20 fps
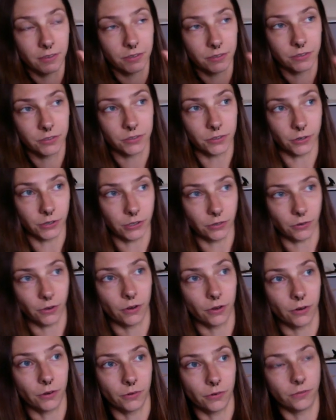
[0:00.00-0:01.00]
So you'll
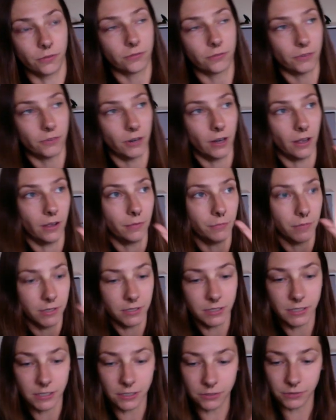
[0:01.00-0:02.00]
go from
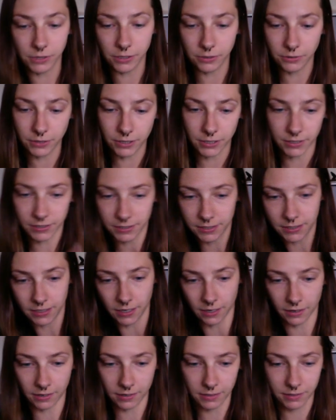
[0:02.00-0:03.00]
zero to
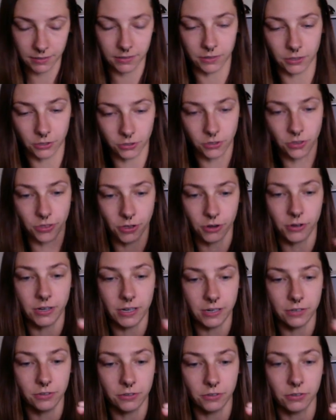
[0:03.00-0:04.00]
six. There's
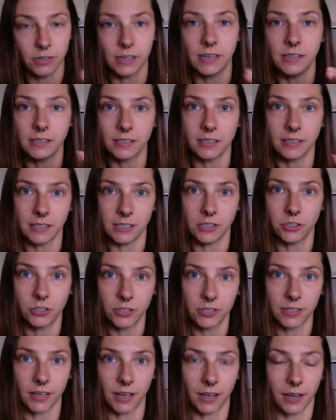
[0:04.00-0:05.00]
thirty degrees in each
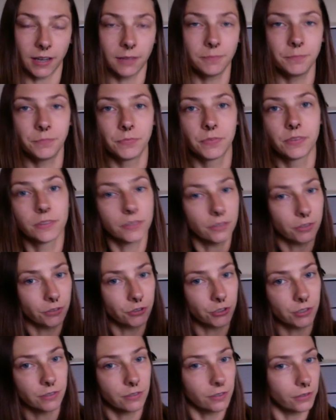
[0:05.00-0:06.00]
sign. So
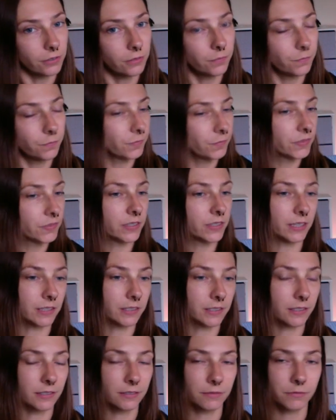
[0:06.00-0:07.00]
just go
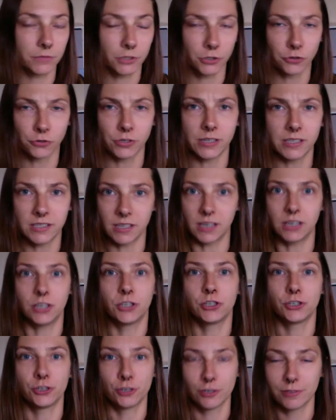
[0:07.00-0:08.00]
six
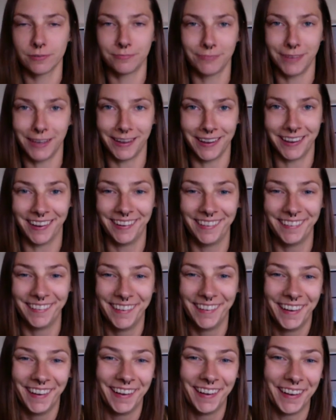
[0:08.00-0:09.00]
degrees-ish in
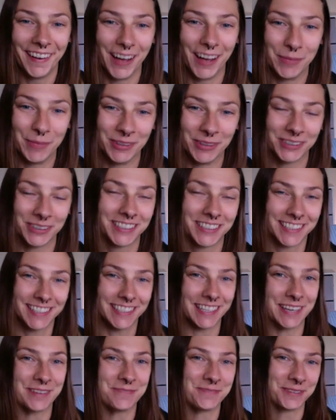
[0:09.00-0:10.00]
um, and look to
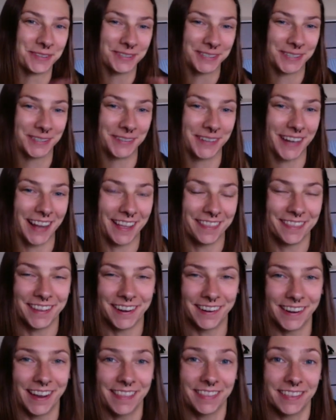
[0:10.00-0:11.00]
see what's going on
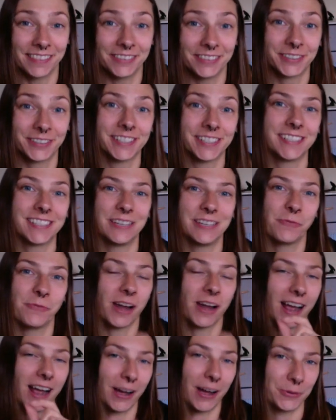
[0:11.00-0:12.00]
there. And then look to see
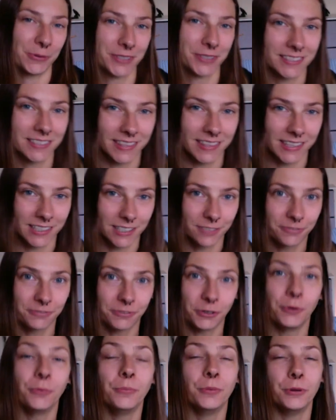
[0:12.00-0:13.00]
what house this
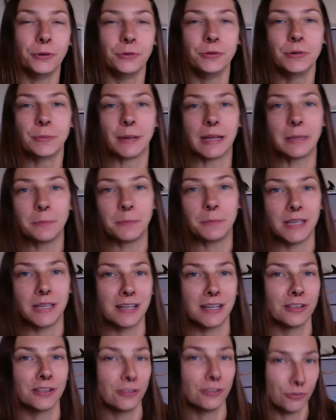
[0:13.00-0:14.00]
full moon might be
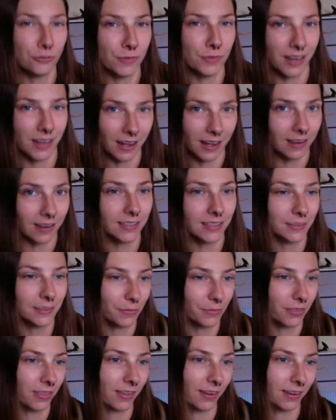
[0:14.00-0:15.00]
illuminating
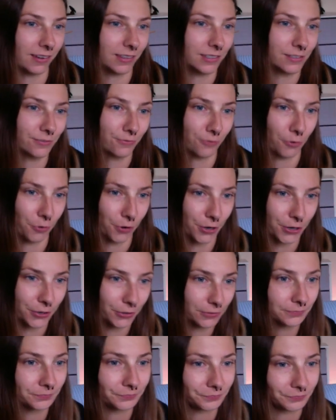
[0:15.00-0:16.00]
some things for
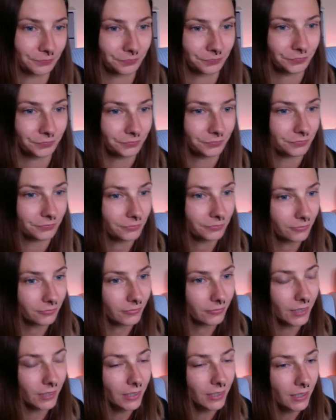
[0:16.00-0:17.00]
you.
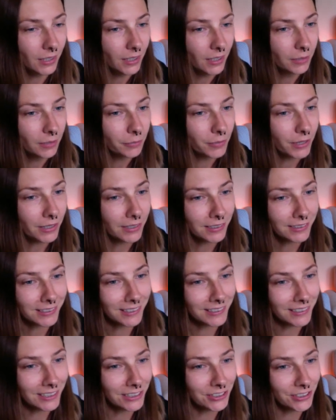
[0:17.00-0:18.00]
Bonnie
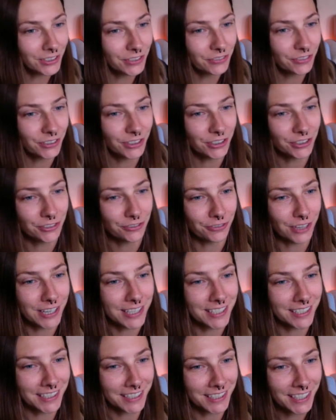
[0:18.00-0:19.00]
says, I just finished
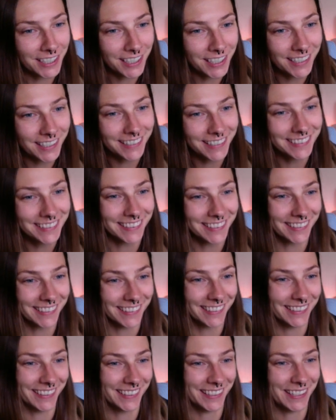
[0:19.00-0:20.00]
raising kids. I'm not
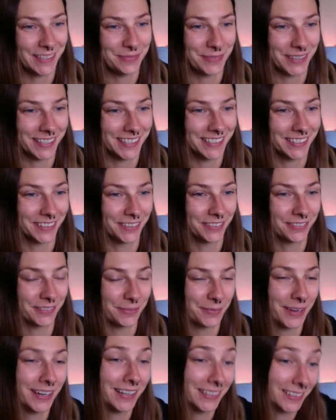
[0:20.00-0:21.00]
going to keep myself
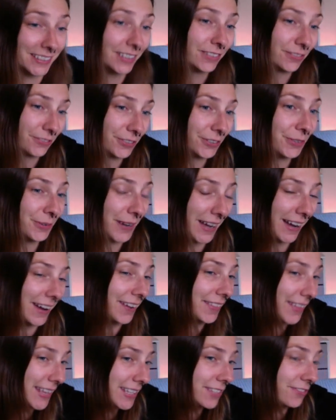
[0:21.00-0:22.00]
from anything for a
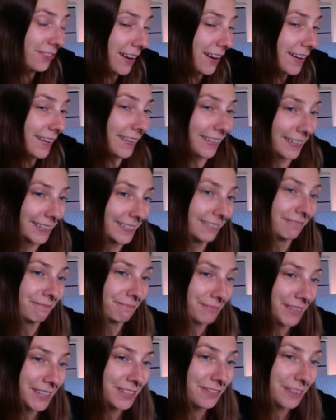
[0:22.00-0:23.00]
while. That's fair.
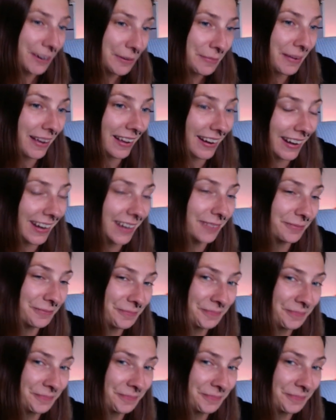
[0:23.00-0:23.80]
That's fair, Bonnie.